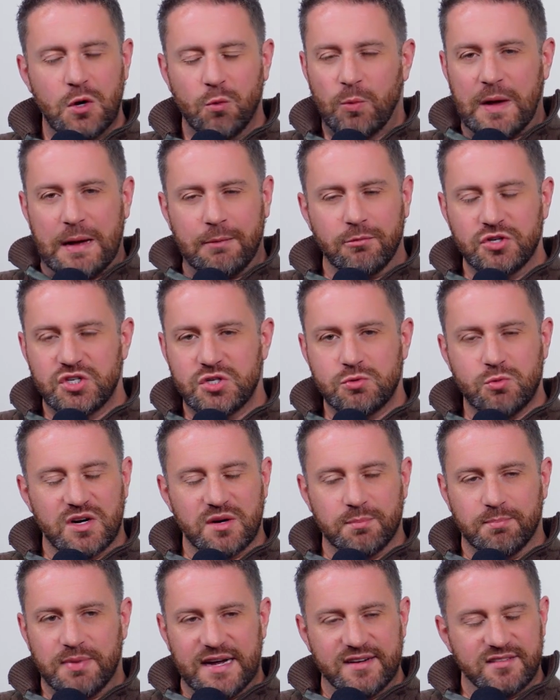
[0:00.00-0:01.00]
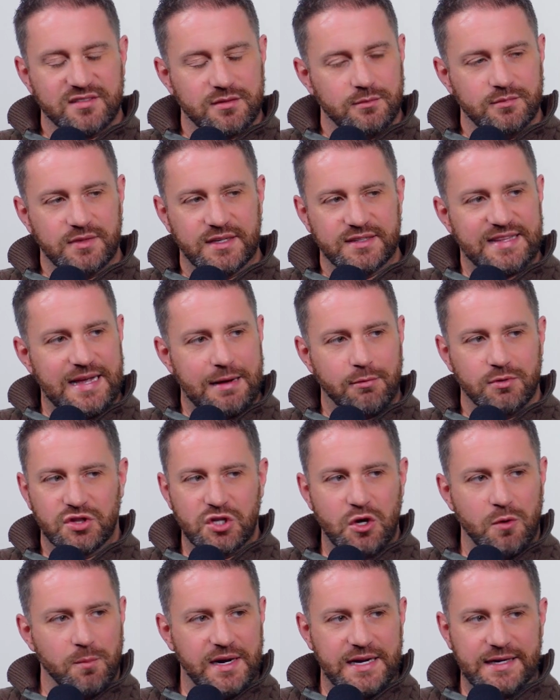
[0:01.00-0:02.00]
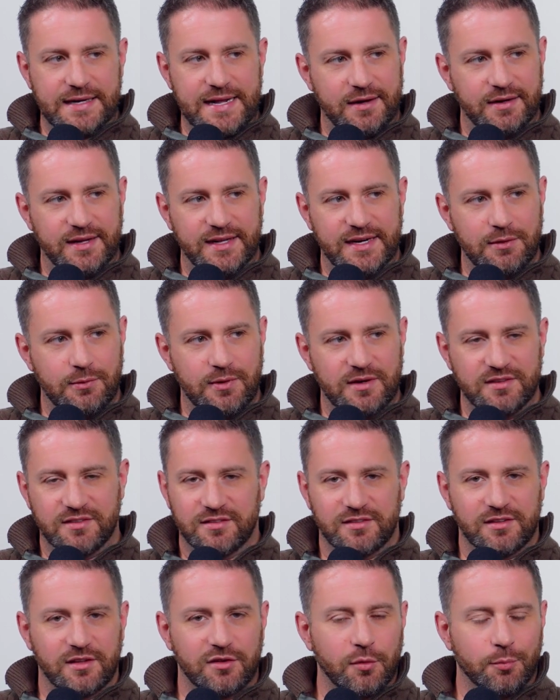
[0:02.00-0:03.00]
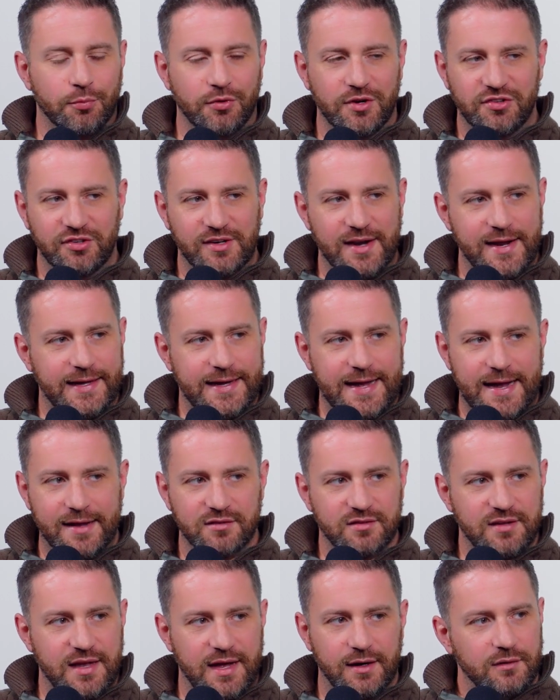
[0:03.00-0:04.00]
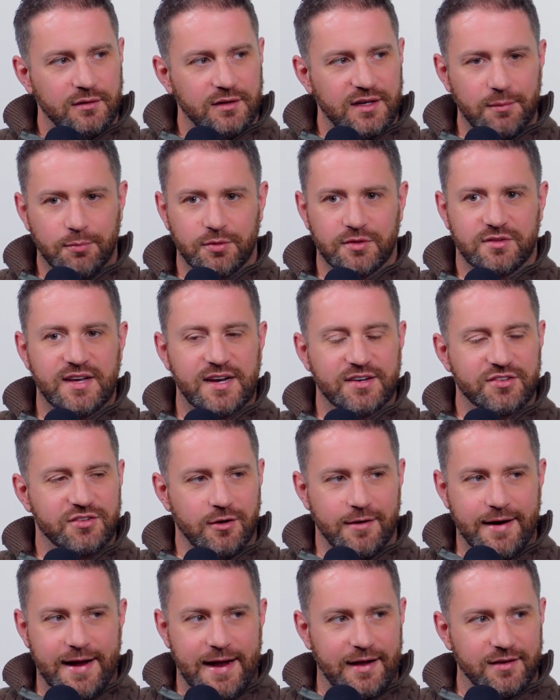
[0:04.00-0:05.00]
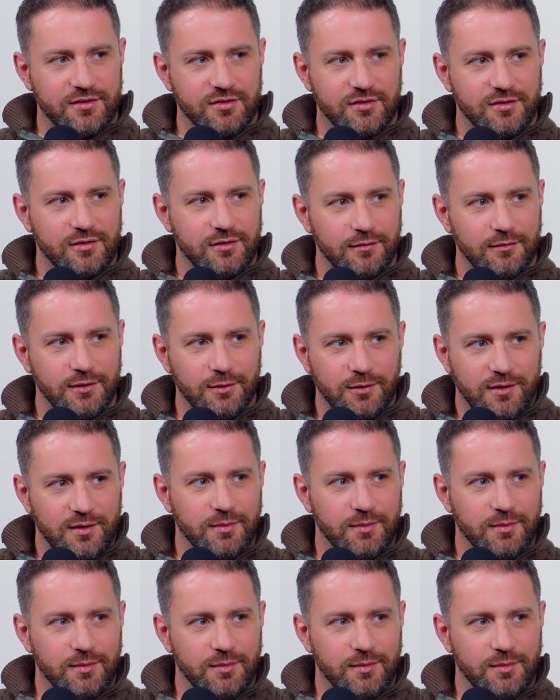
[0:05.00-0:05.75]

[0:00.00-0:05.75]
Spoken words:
Why would you want to buy something like that with no money down anyways? It's a depreciating asset. You got to protect your ass. You know what I